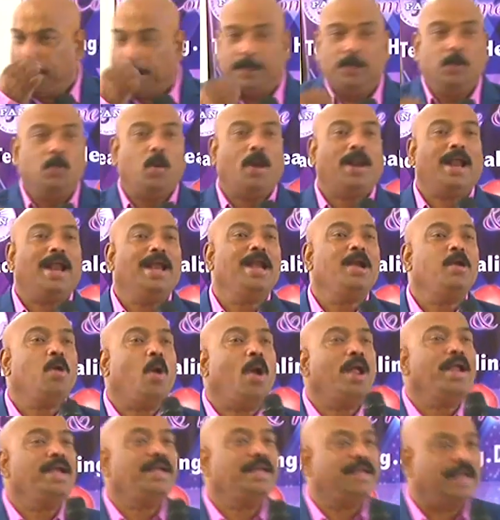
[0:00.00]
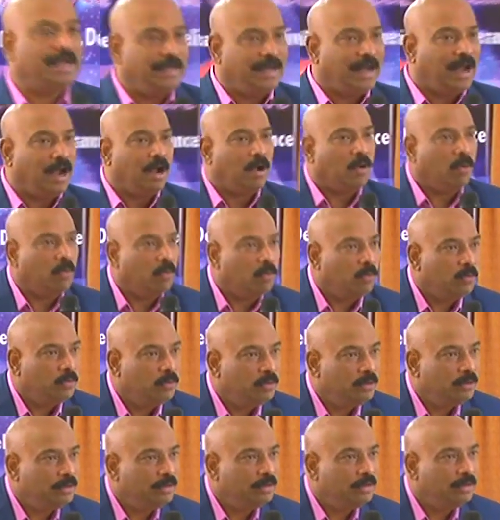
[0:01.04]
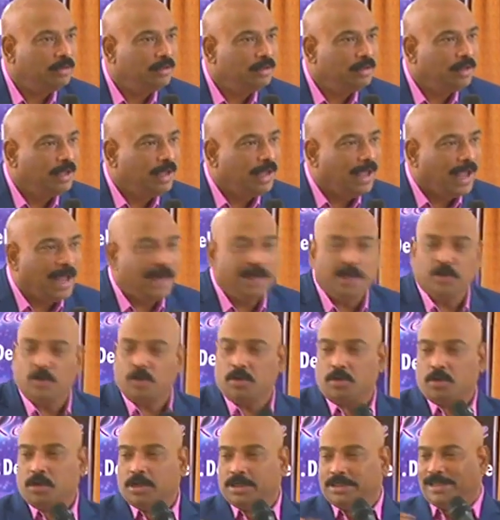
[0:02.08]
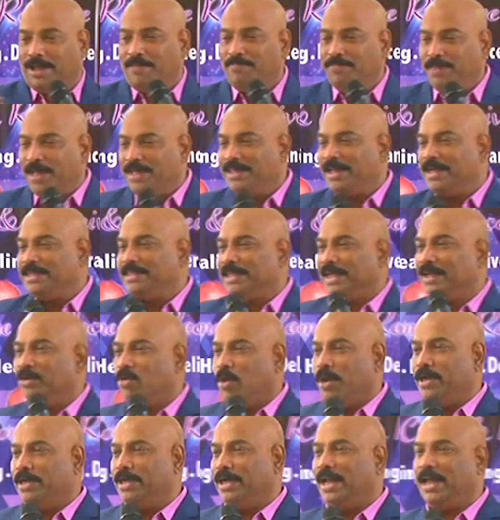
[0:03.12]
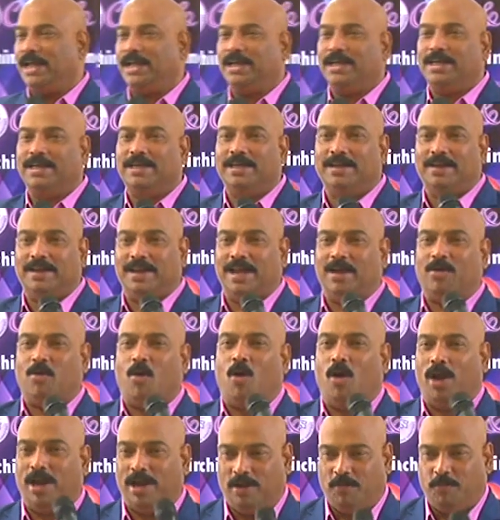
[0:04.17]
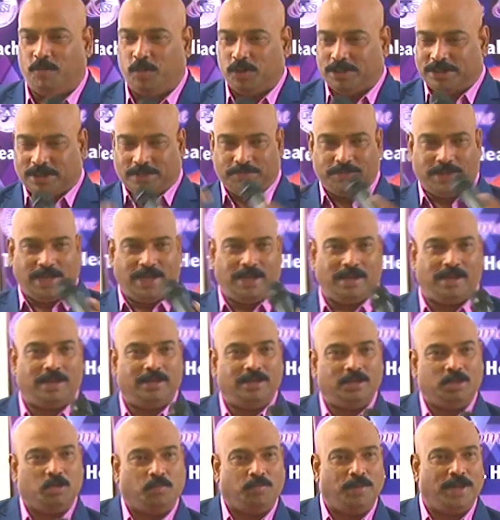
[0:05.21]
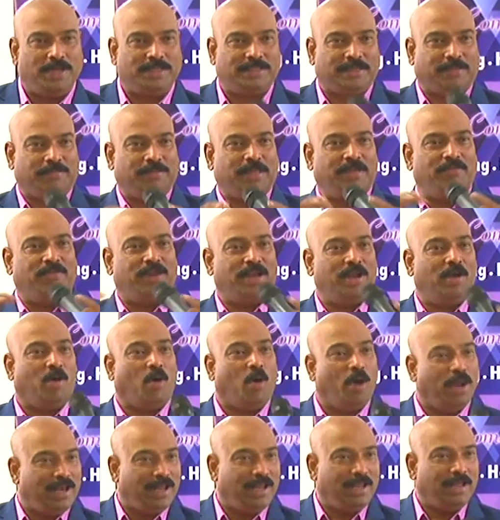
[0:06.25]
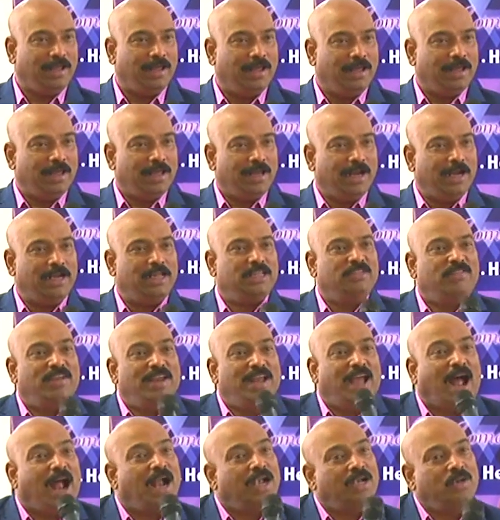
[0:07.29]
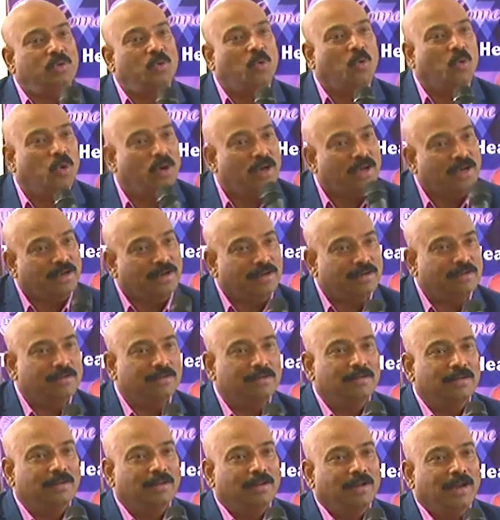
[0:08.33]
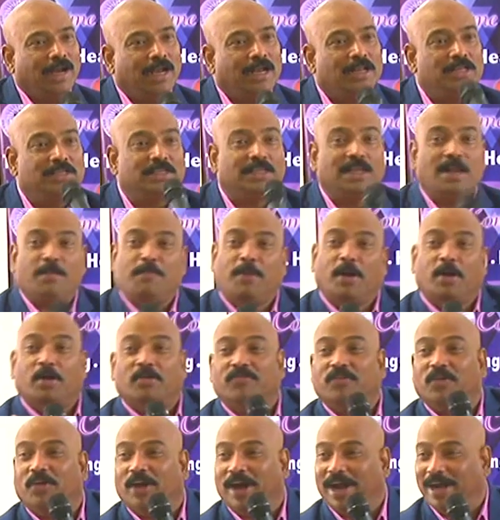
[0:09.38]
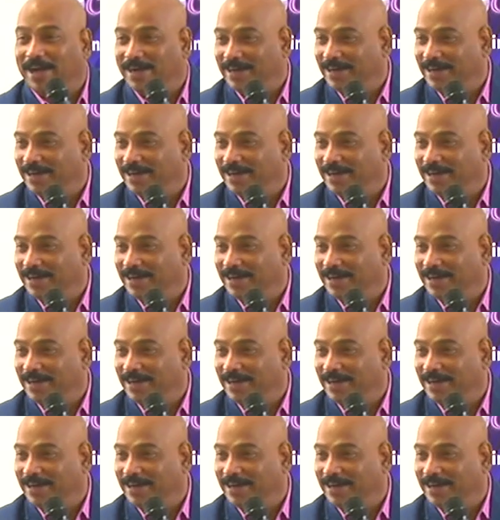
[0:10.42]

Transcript: you are anointed now. And you know, something that's anointed, like like oil, you put something, you make something very oily, it is very hard to hold it. It will slip out of your hand.